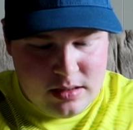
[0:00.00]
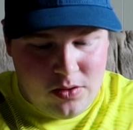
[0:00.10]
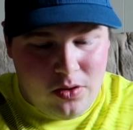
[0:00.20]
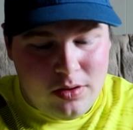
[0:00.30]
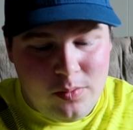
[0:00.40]

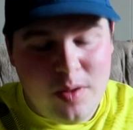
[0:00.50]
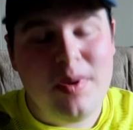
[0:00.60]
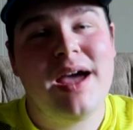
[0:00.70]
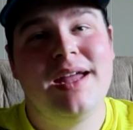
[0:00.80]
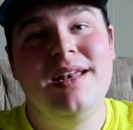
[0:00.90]
all the way
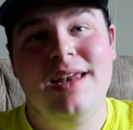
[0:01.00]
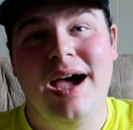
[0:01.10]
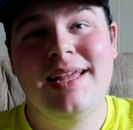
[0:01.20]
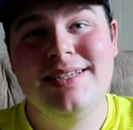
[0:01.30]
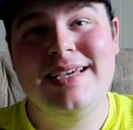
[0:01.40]
back in
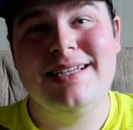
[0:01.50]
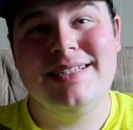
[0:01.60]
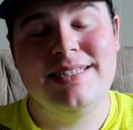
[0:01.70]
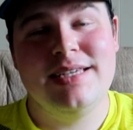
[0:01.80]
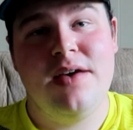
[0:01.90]

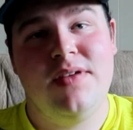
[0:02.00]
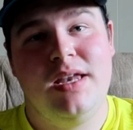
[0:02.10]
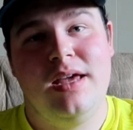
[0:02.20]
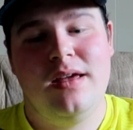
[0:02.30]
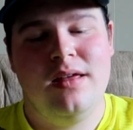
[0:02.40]

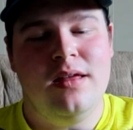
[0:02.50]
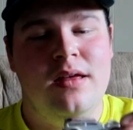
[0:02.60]
1970.